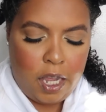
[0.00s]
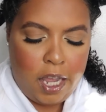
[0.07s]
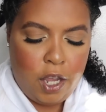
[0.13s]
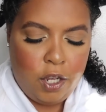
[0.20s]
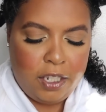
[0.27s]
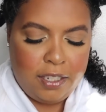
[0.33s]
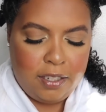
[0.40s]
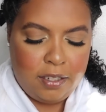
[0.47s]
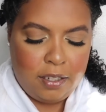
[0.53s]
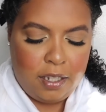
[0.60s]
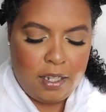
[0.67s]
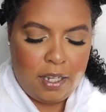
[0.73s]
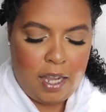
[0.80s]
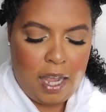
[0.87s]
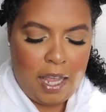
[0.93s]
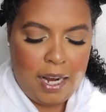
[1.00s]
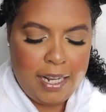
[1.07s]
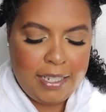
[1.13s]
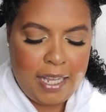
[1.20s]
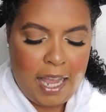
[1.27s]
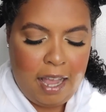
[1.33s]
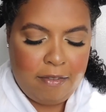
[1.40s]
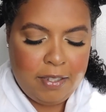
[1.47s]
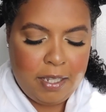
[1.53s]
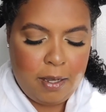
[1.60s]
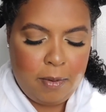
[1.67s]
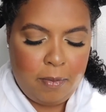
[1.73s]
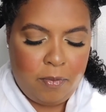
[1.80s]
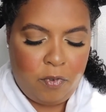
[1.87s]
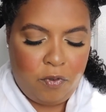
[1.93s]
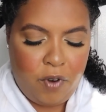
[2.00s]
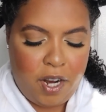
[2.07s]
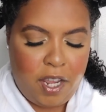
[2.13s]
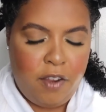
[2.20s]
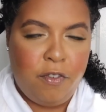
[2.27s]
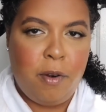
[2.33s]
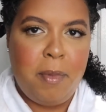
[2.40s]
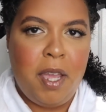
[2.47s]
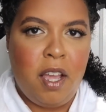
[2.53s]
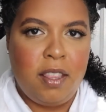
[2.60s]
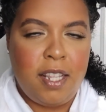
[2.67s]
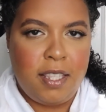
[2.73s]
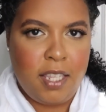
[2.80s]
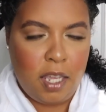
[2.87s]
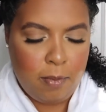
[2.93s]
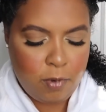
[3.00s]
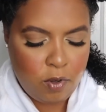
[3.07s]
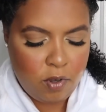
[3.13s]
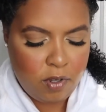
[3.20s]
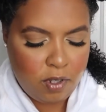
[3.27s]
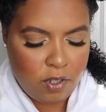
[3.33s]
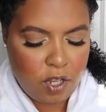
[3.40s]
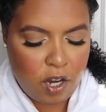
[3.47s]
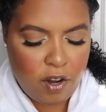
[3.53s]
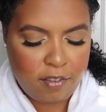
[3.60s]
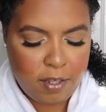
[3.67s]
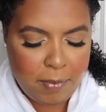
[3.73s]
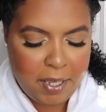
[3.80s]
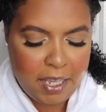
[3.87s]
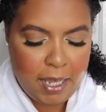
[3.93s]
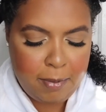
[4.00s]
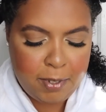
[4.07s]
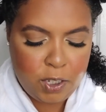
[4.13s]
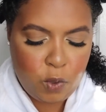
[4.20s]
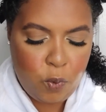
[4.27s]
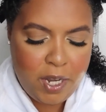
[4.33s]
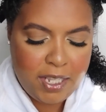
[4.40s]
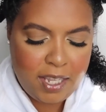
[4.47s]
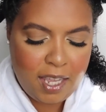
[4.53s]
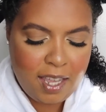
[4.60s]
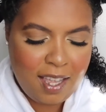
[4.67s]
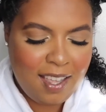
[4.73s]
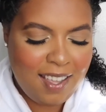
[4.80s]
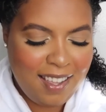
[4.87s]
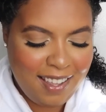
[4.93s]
I like to have some ready for me on the table so I don't have to keep squeezing.